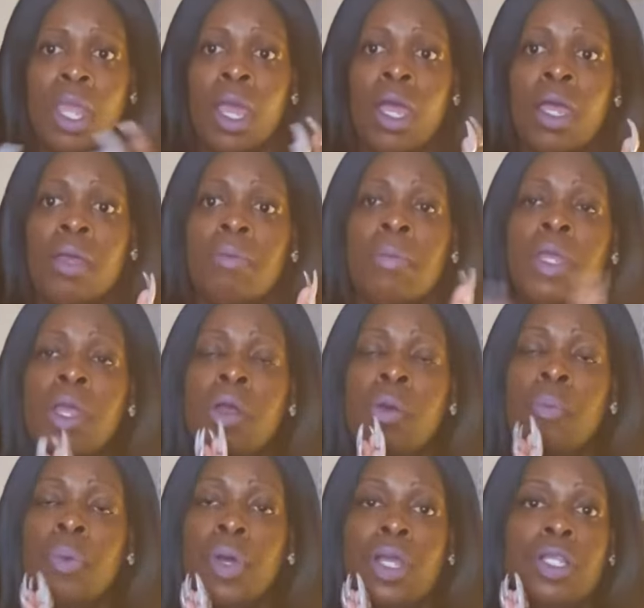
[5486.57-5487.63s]

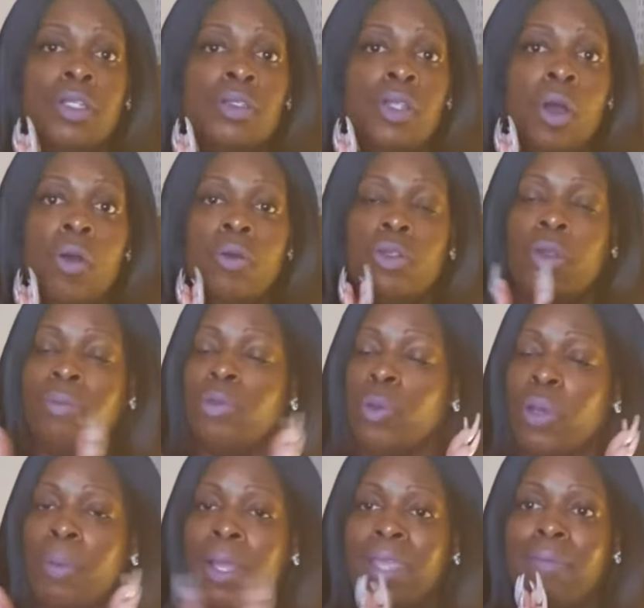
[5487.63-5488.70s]
But you have to
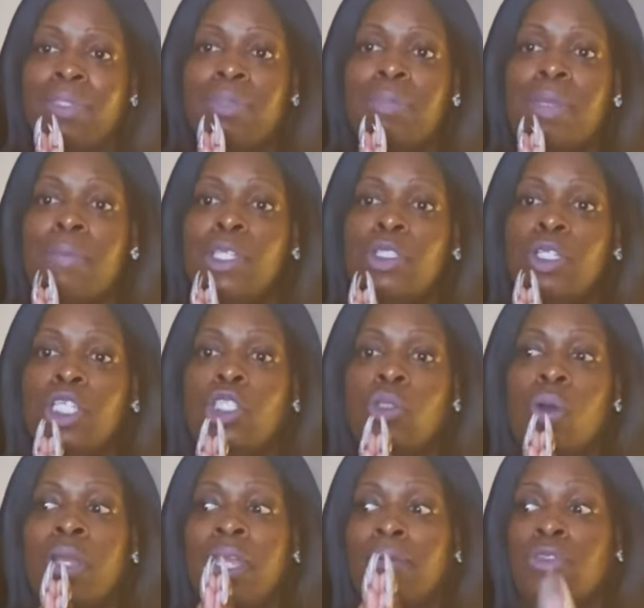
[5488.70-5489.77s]
worry about giving to me. Make sure that
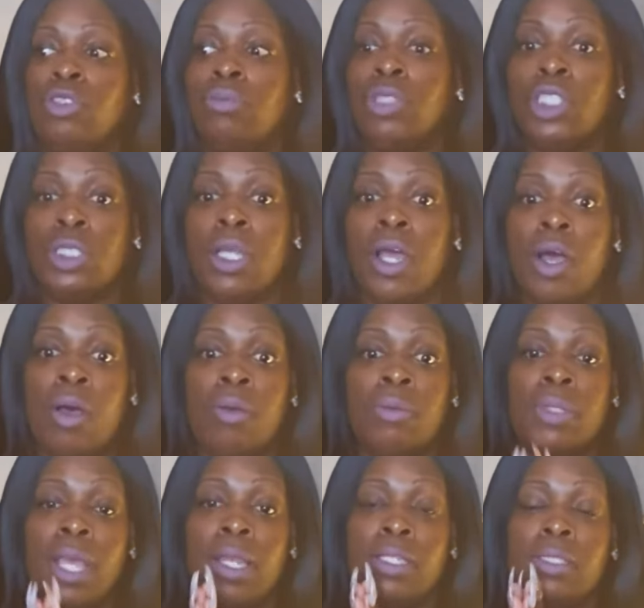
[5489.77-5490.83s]
you all give to
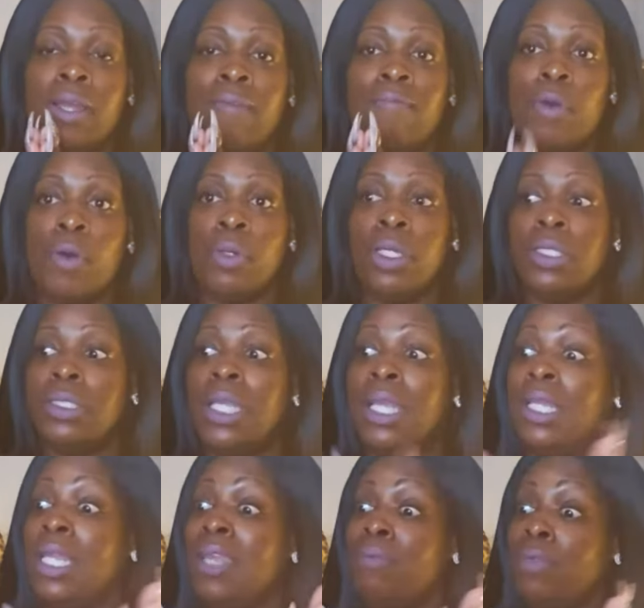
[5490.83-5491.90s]
Michelle. That is our focus.
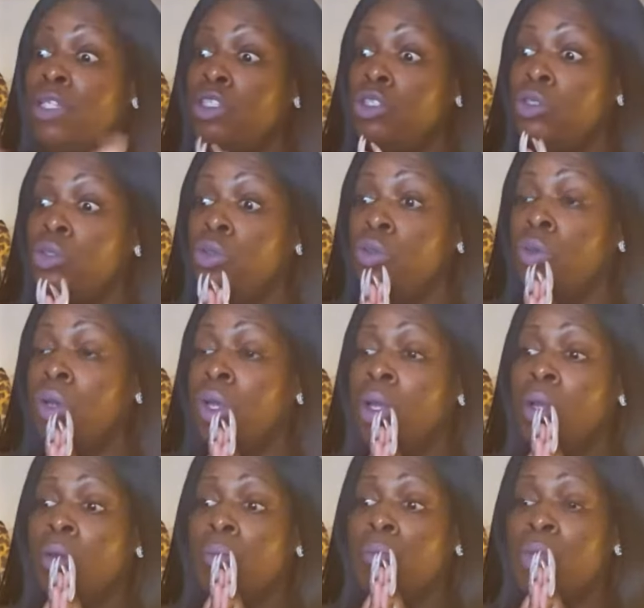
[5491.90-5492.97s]
And even to
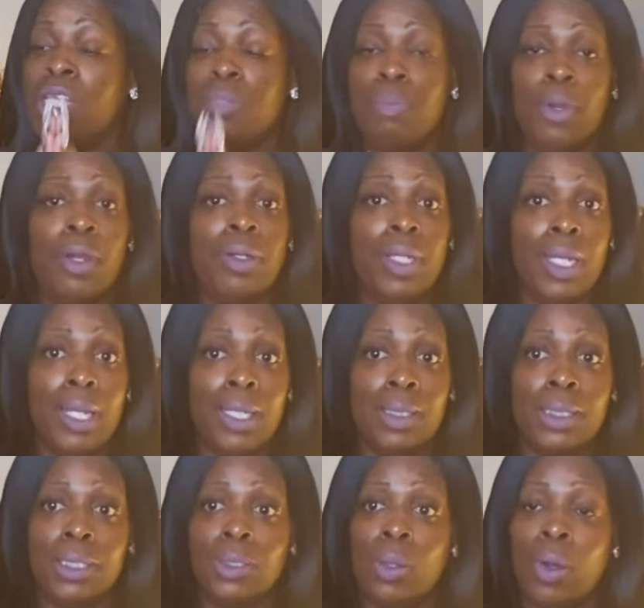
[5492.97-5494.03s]
Miss
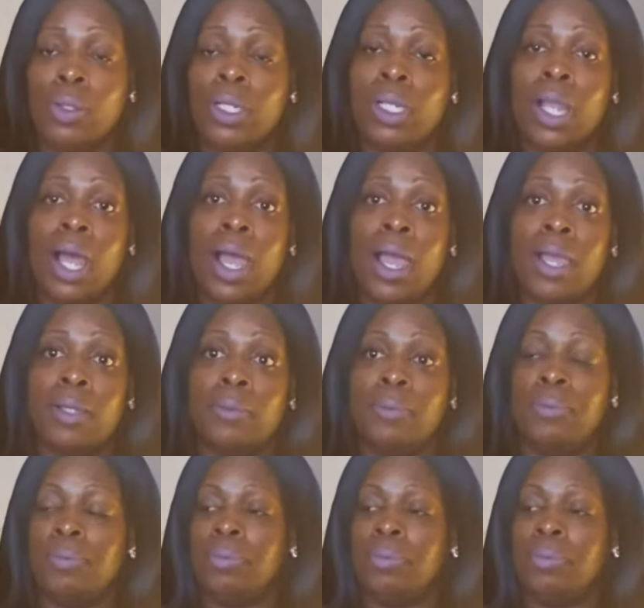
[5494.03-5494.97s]
Bernice, she's on the line.